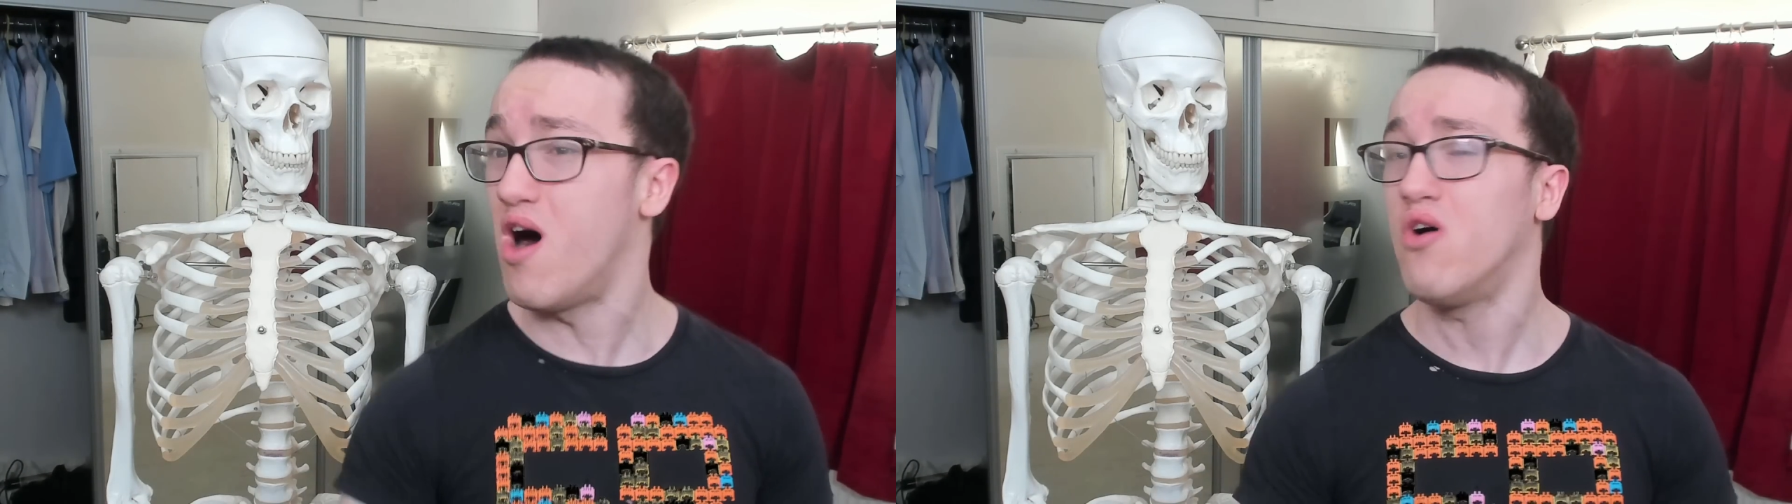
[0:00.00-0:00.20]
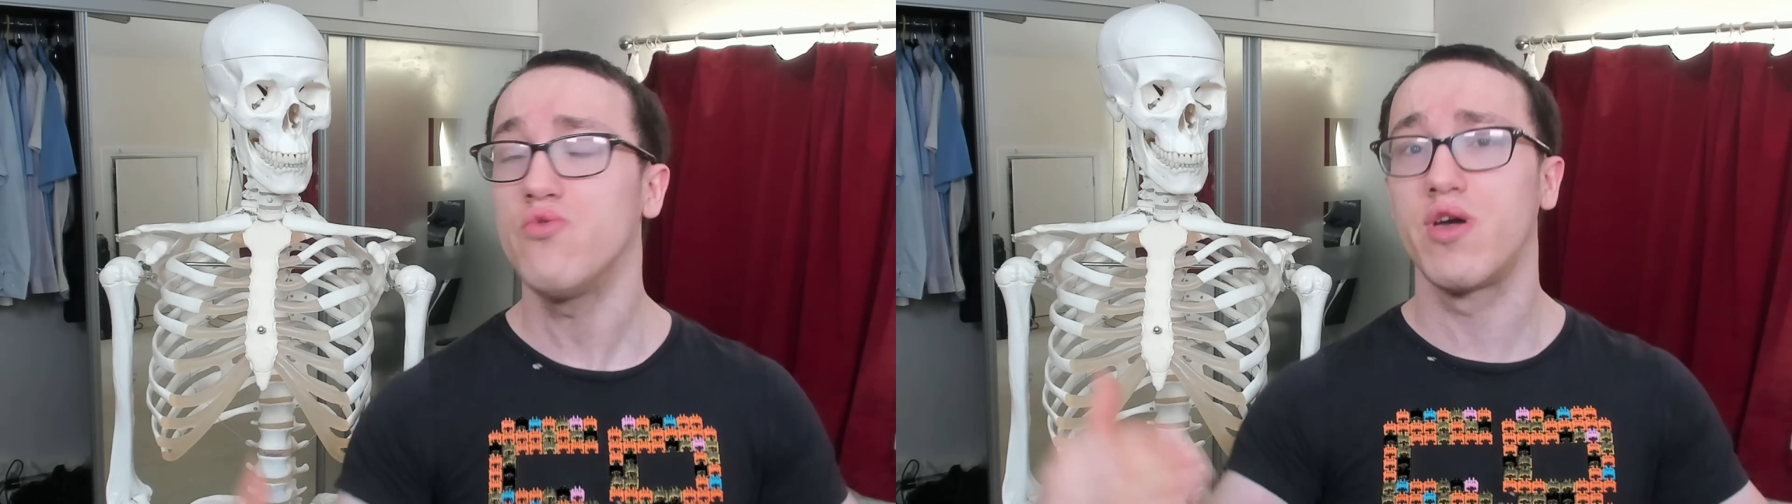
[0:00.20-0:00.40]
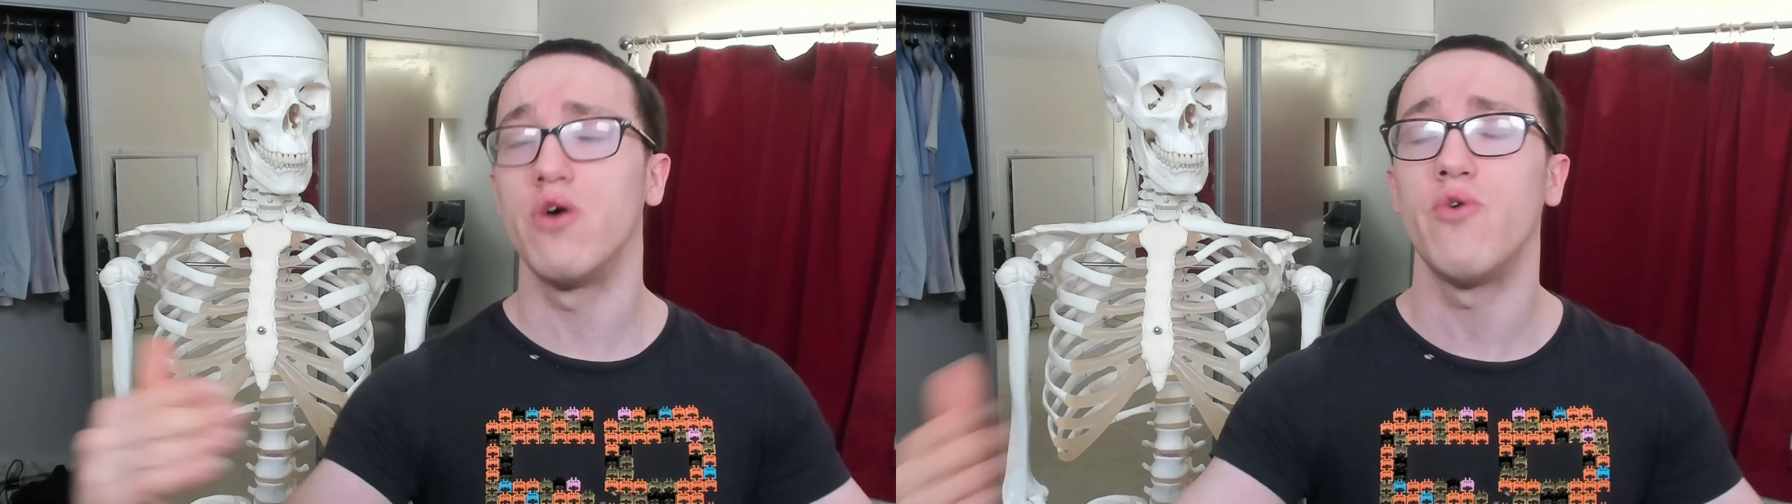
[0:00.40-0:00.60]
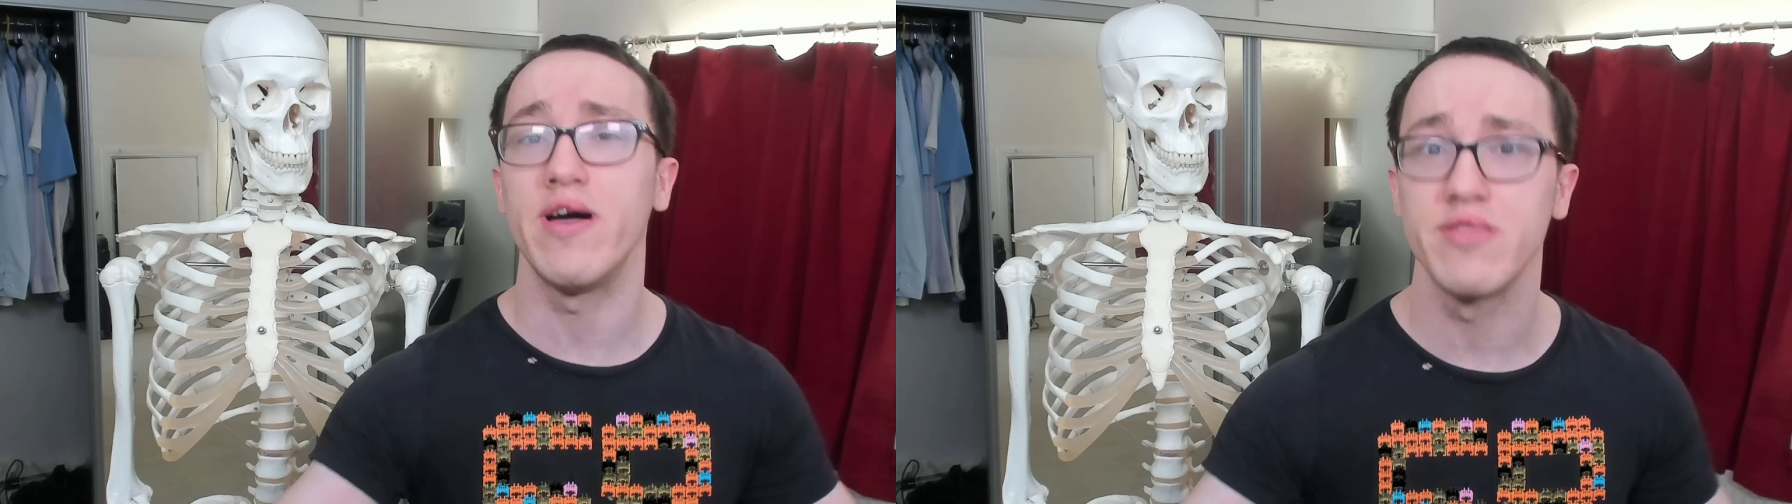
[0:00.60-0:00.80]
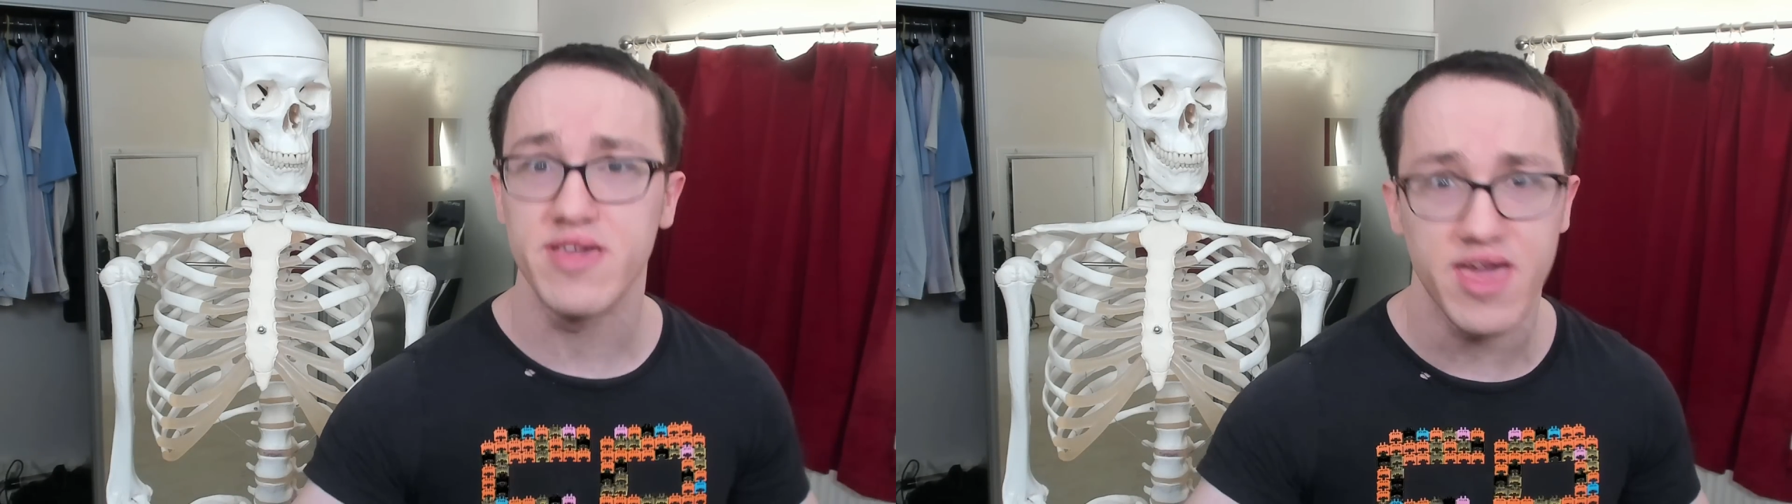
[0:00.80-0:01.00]
I'll go
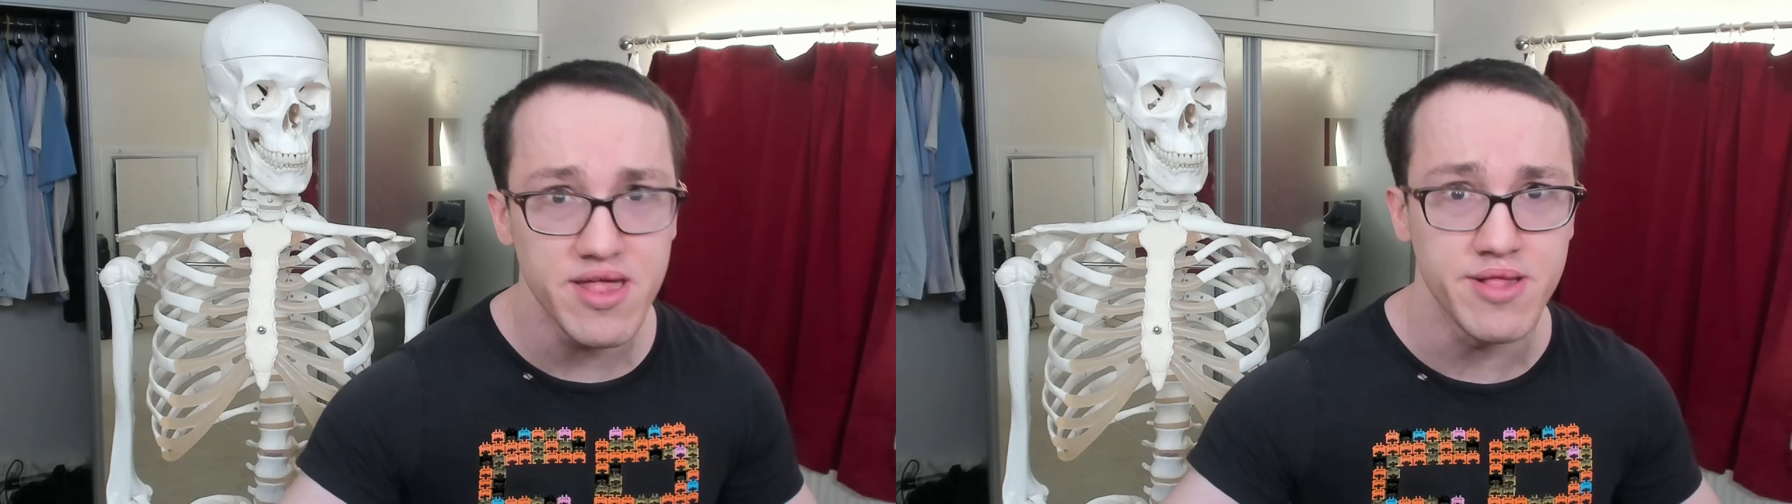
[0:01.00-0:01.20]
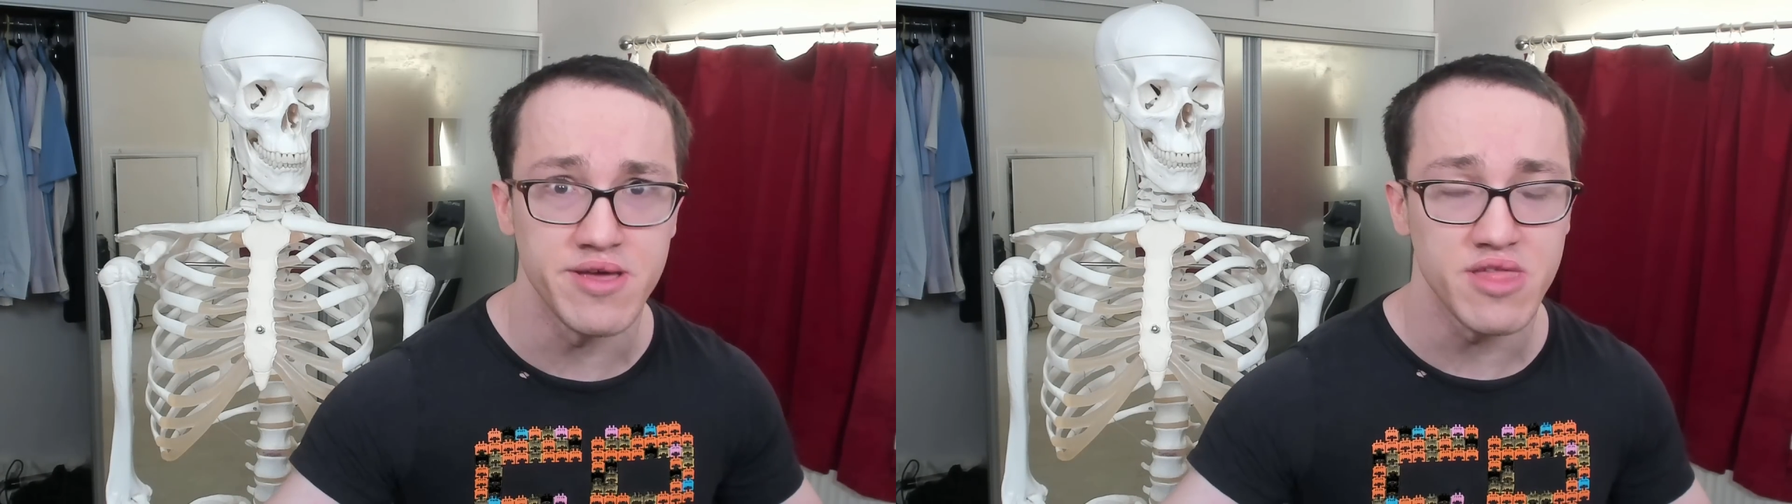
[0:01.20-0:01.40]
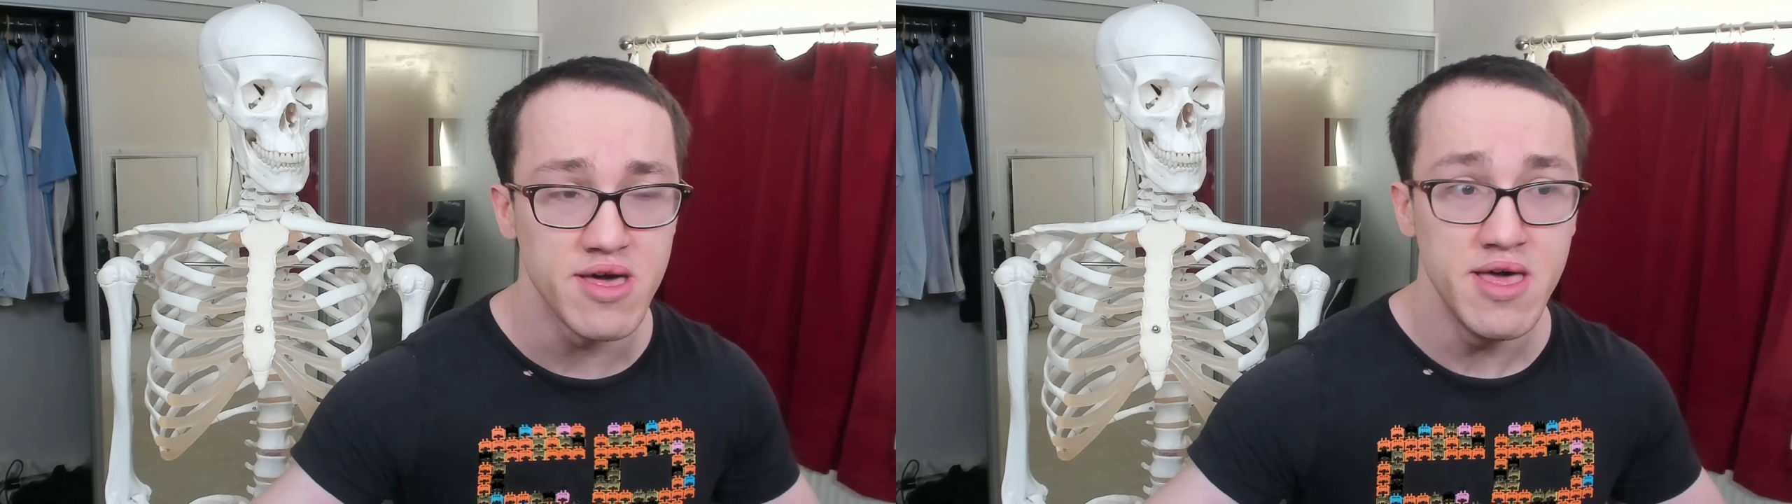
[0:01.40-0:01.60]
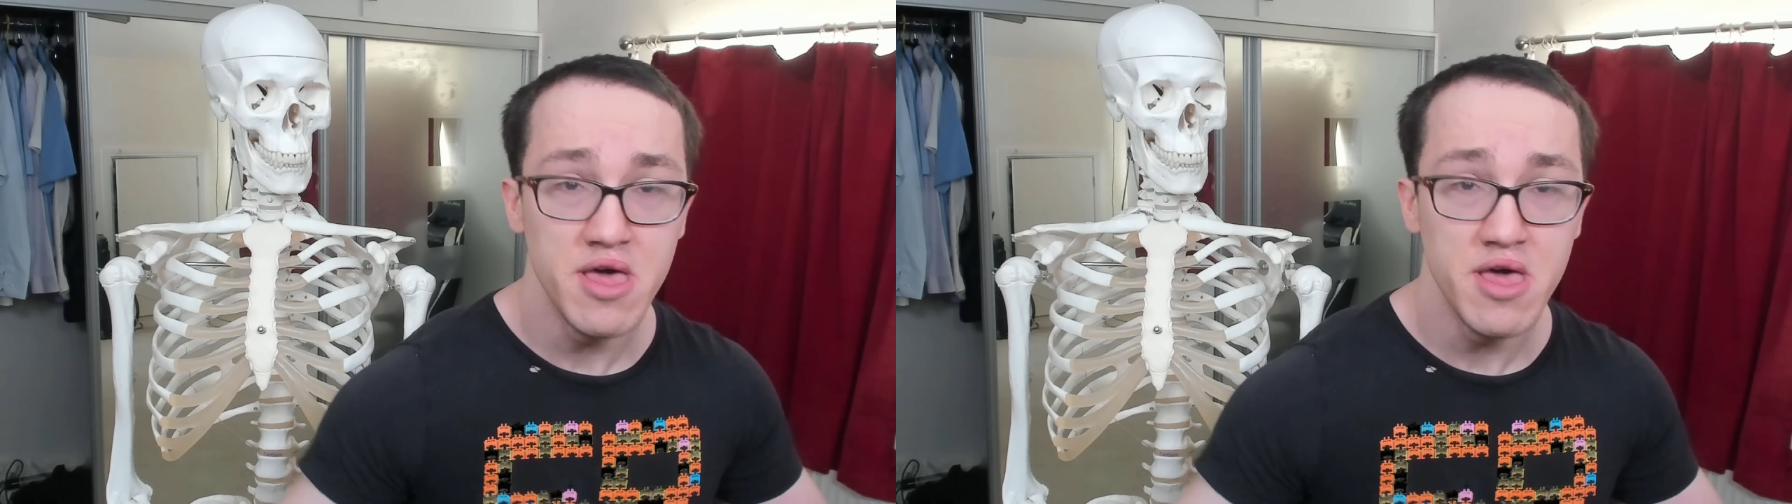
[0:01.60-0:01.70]
and kill it.